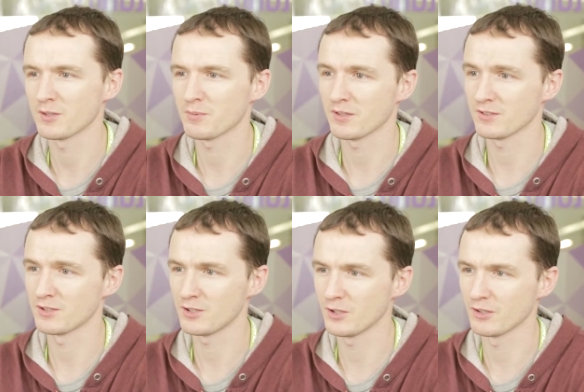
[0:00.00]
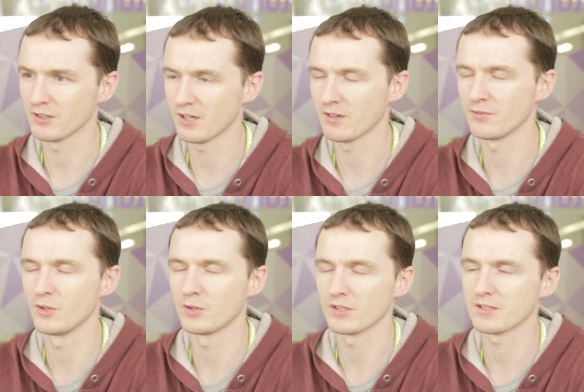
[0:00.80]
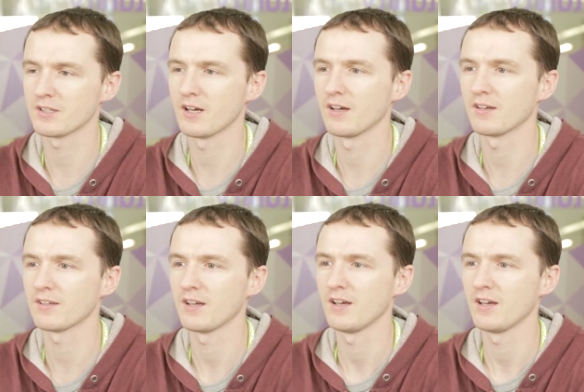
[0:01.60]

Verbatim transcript: first-person shooter, I have noticed that